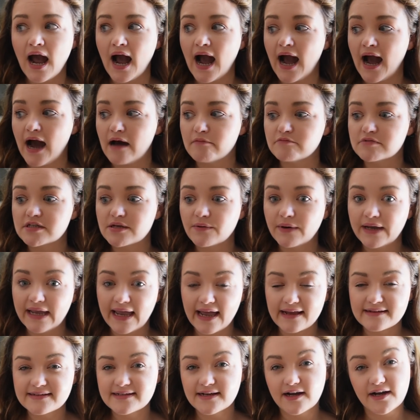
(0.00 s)
Um, so I
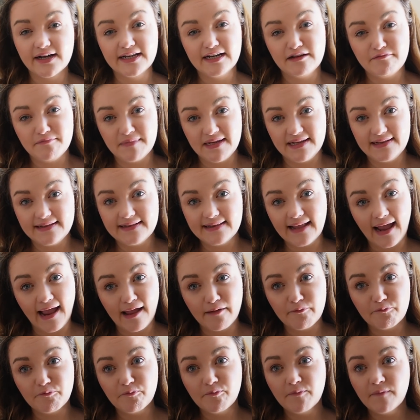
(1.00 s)
get to kind of meet
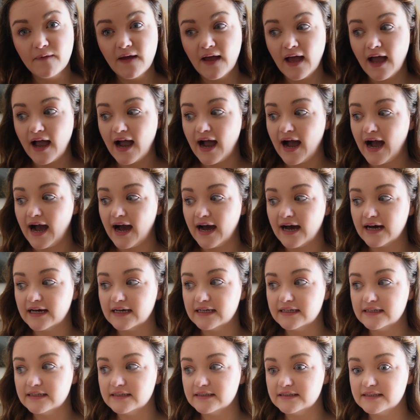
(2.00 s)
them
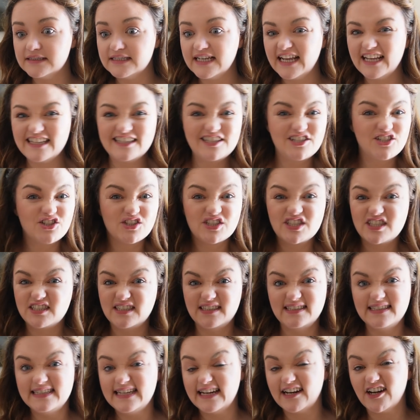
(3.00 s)
and it's
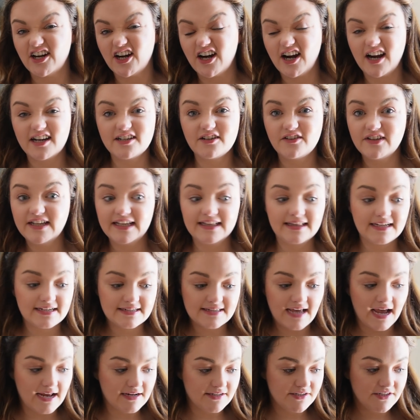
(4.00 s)
just dinner. I don't think there's
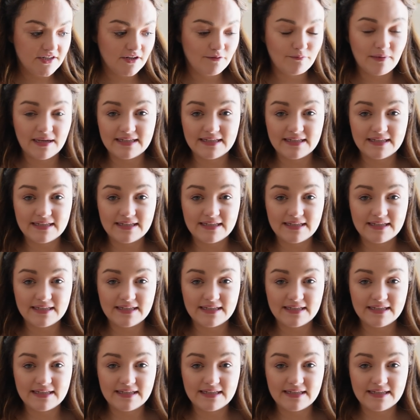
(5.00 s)
that too.